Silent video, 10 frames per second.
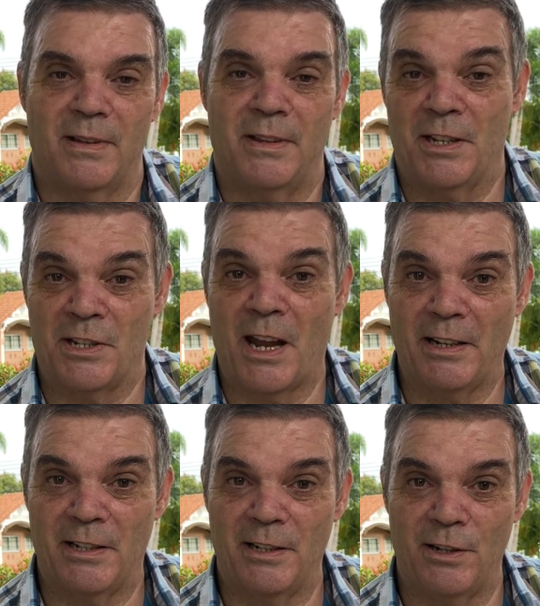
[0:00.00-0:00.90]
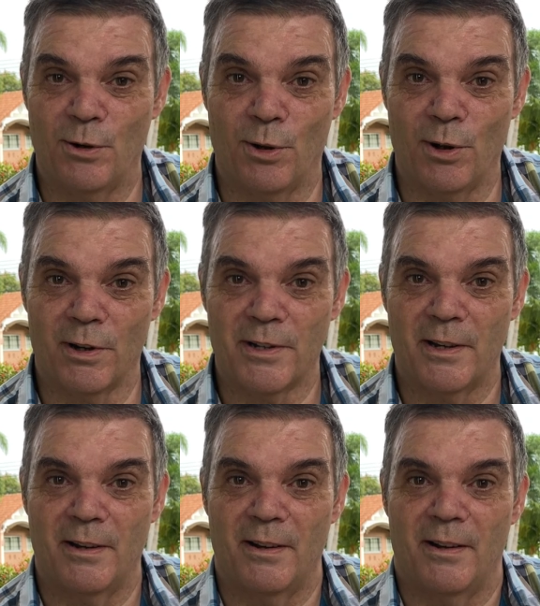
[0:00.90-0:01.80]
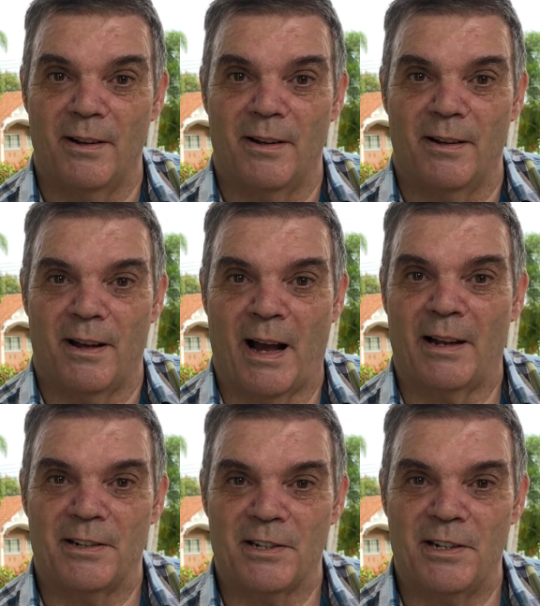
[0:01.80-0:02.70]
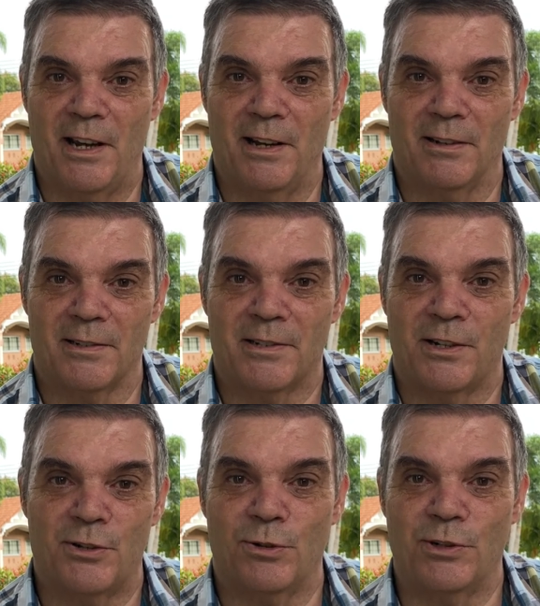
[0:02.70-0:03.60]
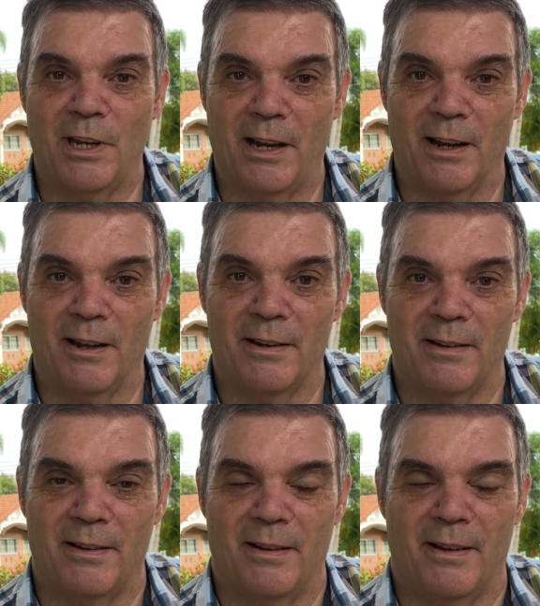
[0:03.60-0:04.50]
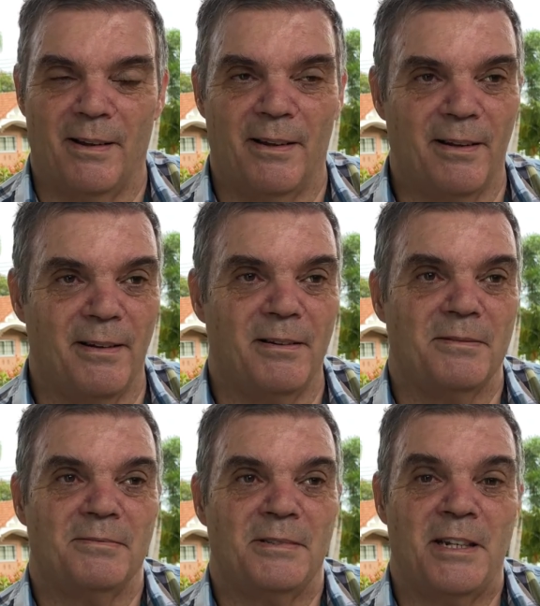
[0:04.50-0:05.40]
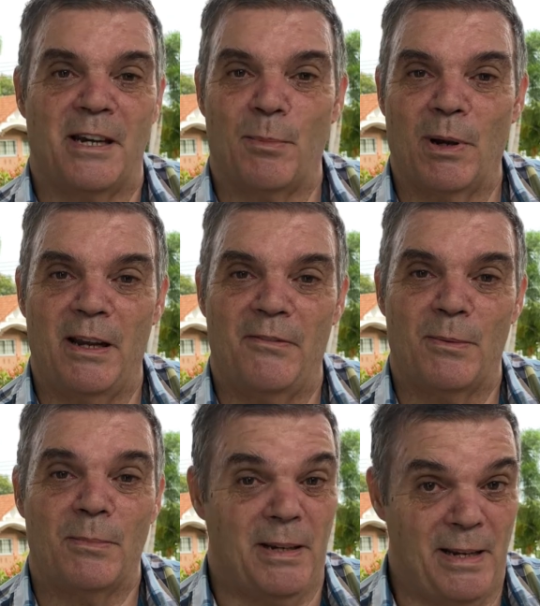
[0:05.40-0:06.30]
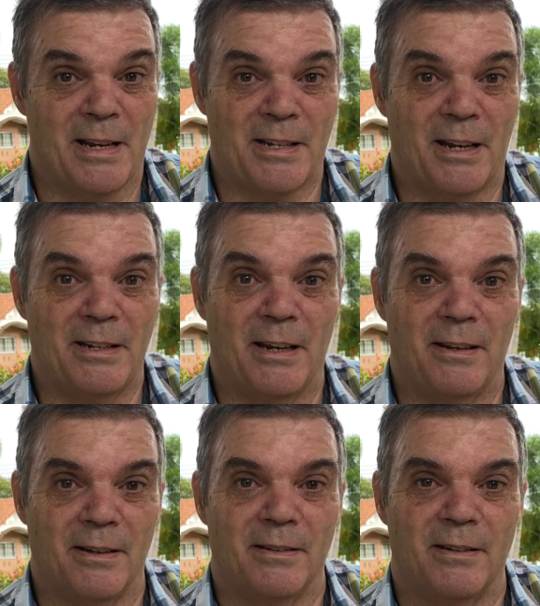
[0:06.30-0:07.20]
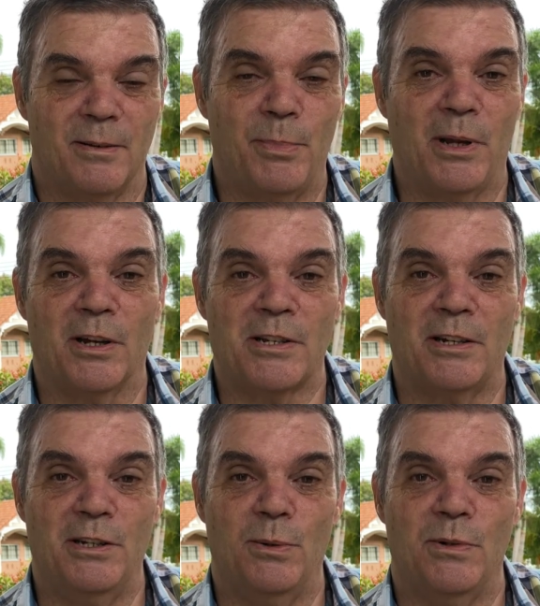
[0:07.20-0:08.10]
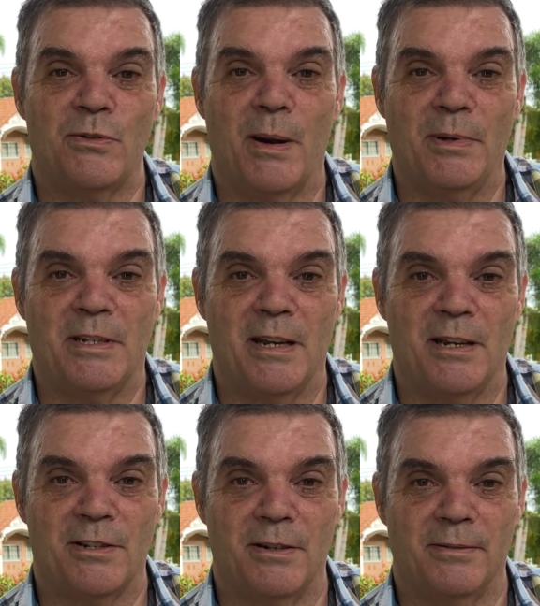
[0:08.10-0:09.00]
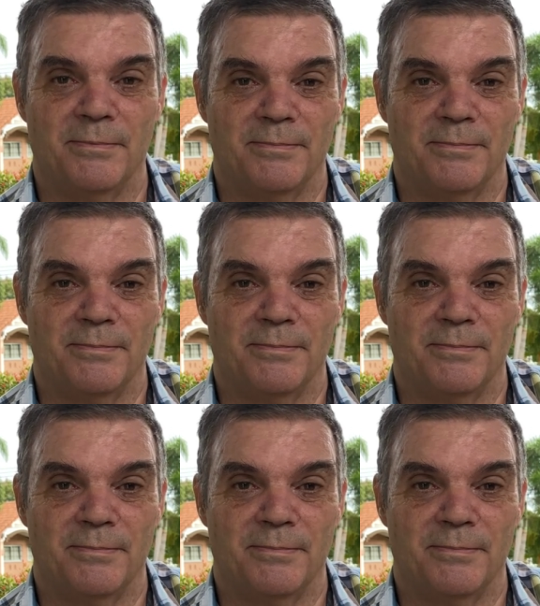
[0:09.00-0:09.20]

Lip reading: This 19-year-old, hard-as-nails drug dealer. Did I believe him? Yes, I did, because I knew his reputation.